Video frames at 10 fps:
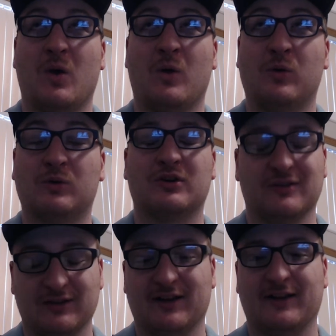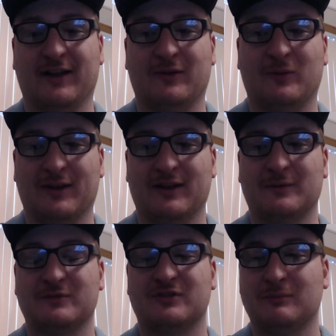horror like when it
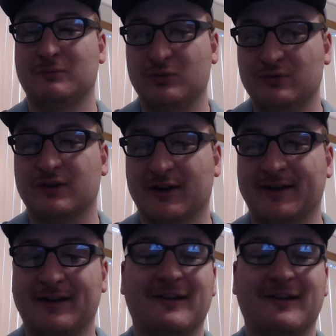comes to Moon Knight.